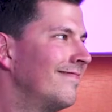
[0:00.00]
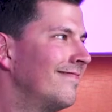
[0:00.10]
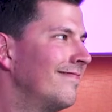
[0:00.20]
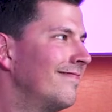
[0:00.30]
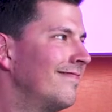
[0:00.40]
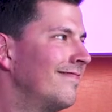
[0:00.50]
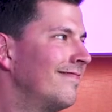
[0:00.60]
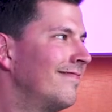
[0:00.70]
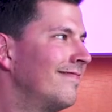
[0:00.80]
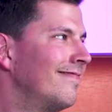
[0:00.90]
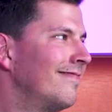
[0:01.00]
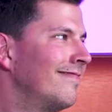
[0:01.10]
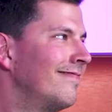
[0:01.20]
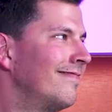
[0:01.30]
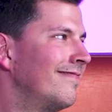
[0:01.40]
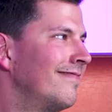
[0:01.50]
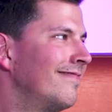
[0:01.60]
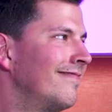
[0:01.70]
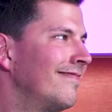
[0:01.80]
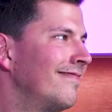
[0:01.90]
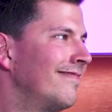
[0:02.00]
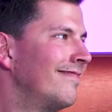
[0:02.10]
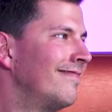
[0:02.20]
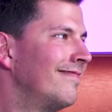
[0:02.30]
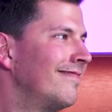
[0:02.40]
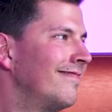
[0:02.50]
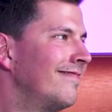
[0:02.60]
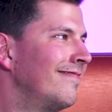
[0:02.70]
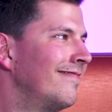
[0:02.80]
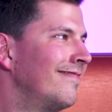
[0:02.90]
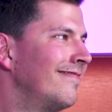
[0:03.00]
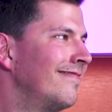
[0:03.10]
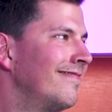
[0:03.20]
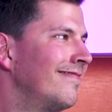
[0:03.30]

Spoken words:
No words are spoken by the person on screen.